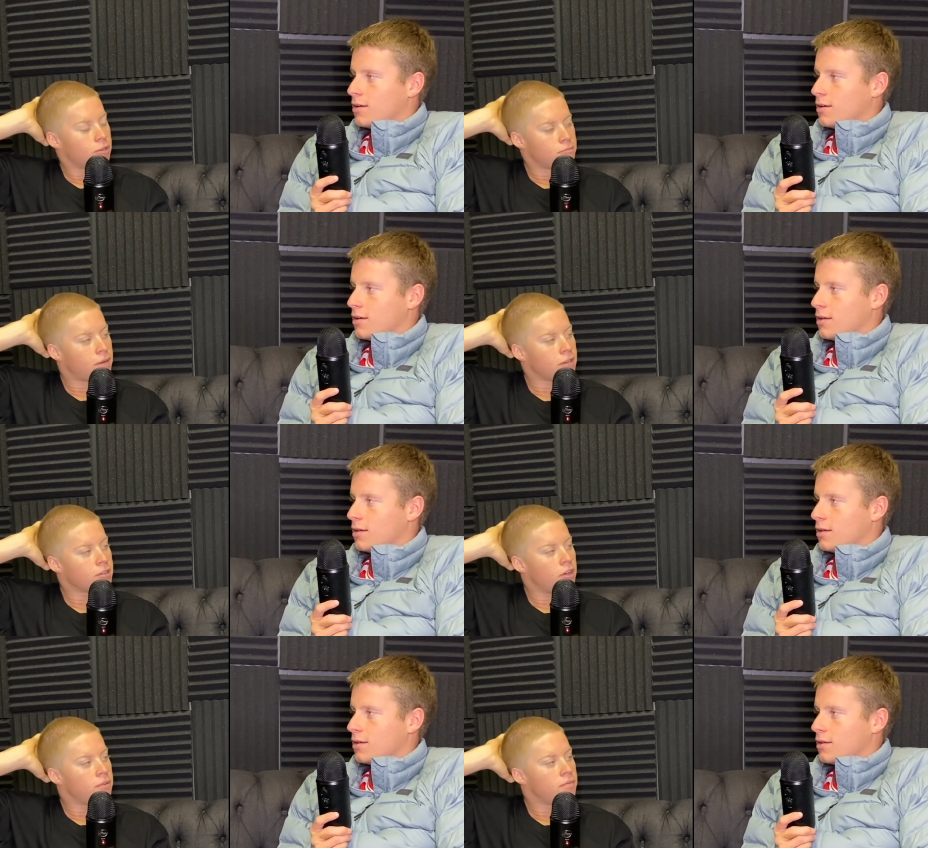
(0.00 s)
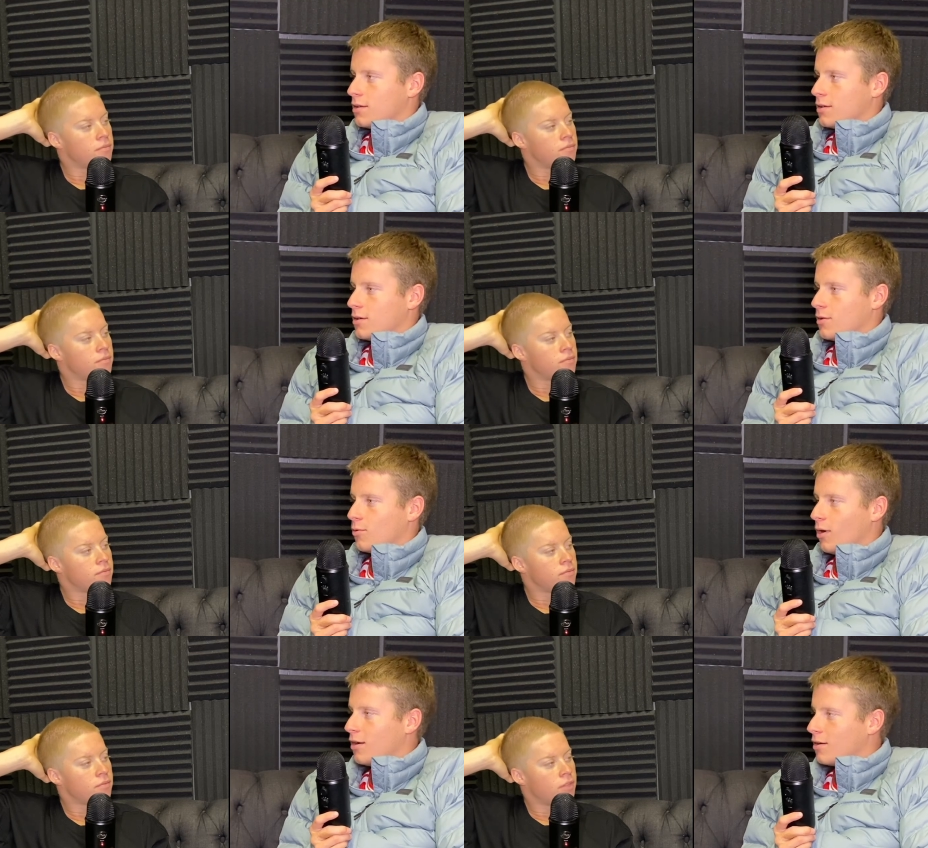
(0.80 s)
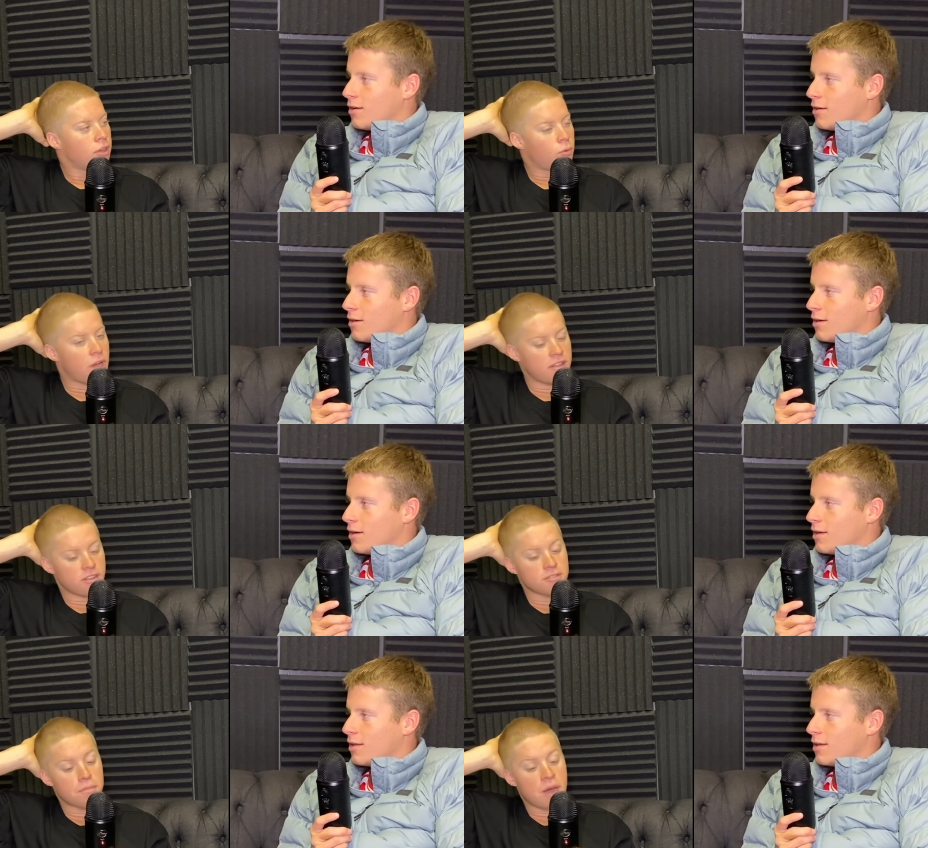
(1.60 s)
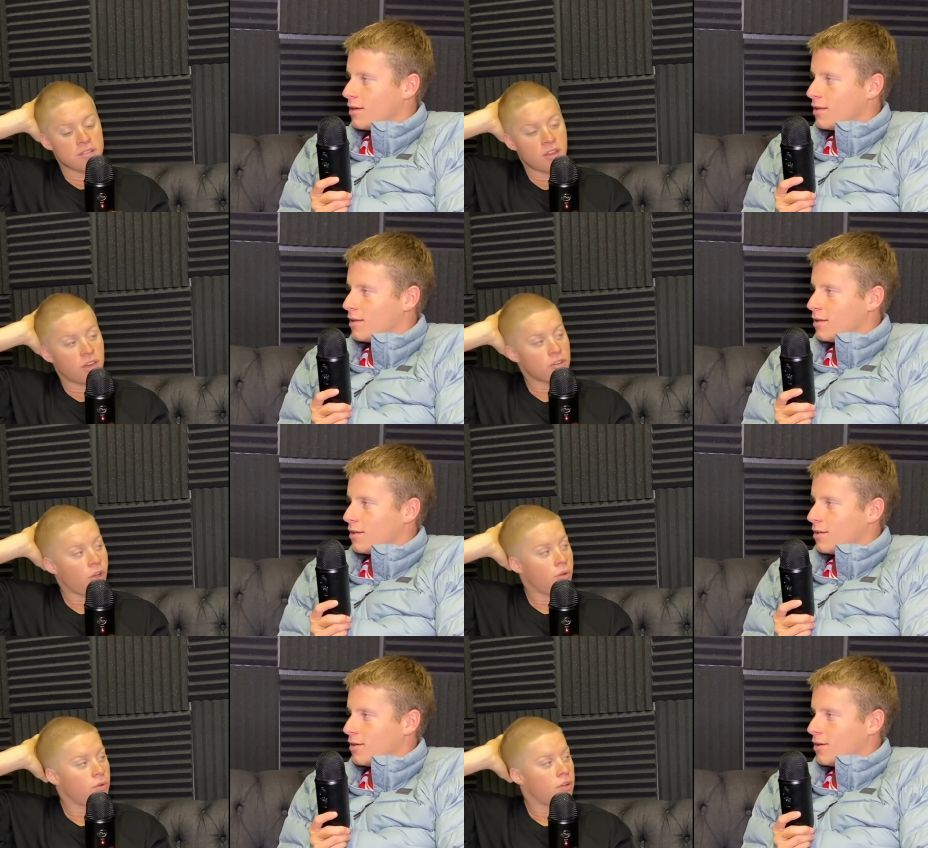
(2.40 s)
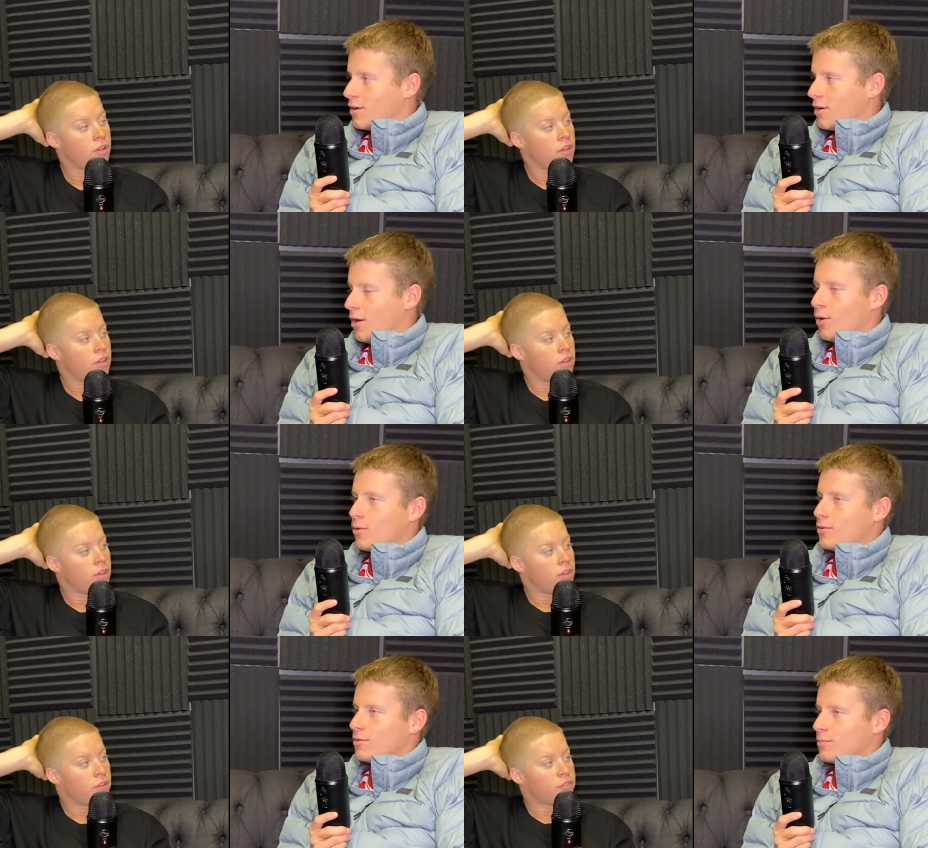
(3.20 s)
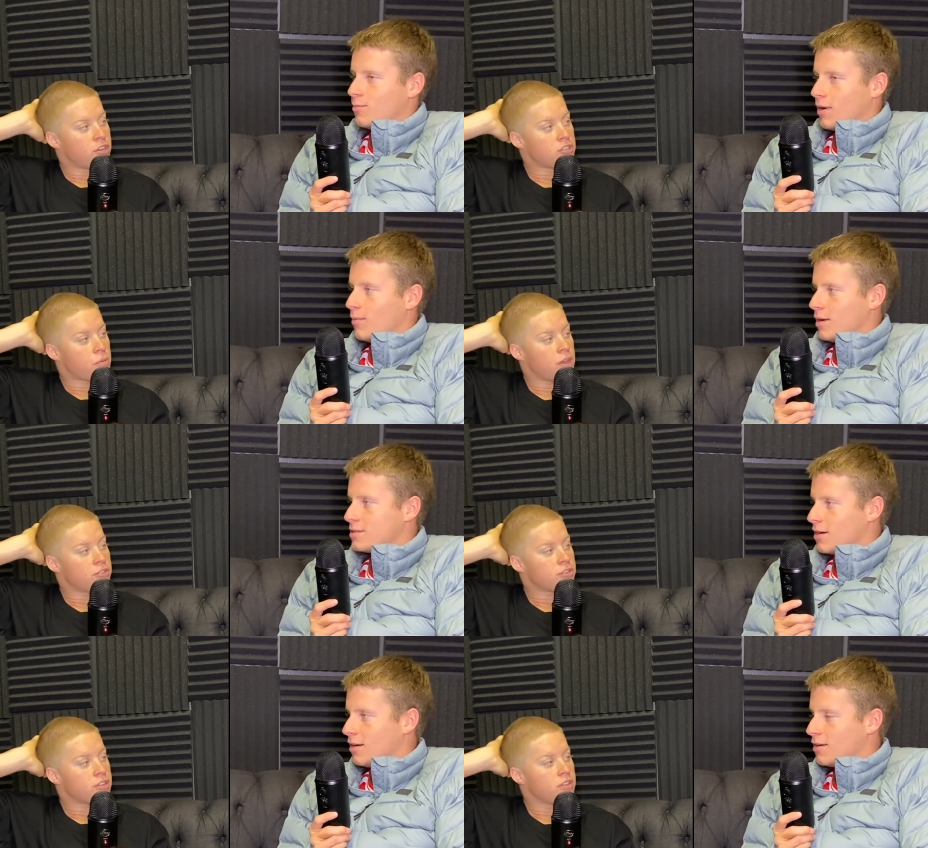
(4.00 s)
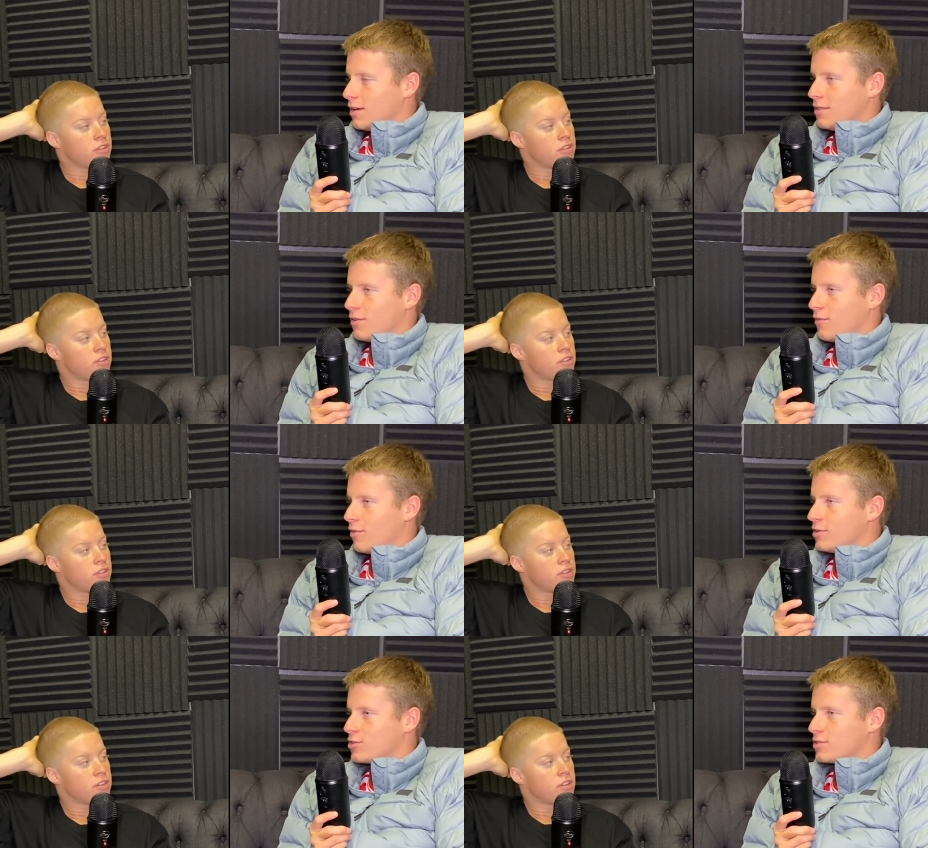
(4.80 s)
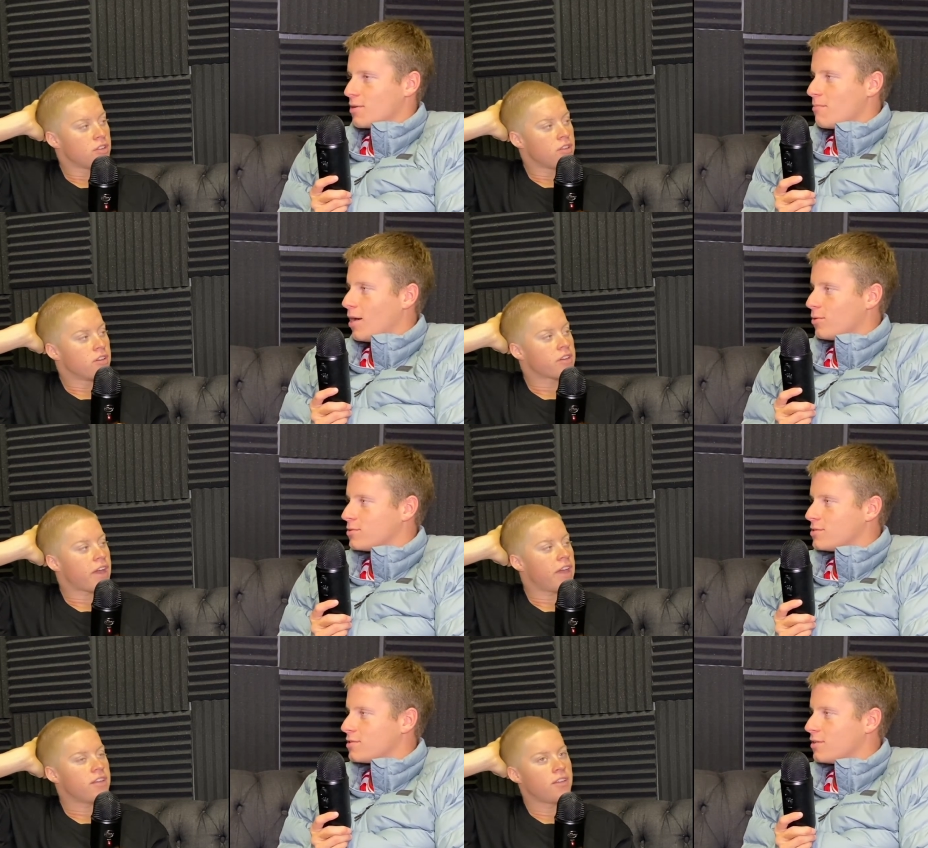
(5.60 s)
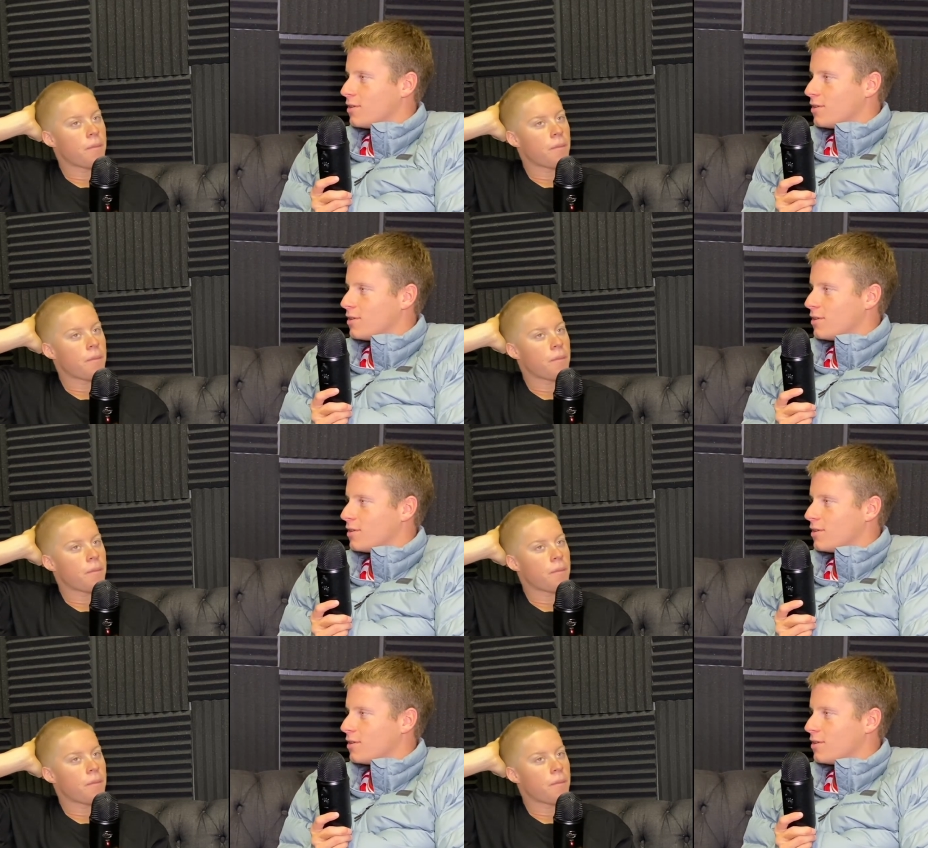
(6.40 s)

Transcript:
Speaker 1: Where does butter go? What? Where does butter go?
Speaker 2: Oh, butter in the fridge because it melts. Okay,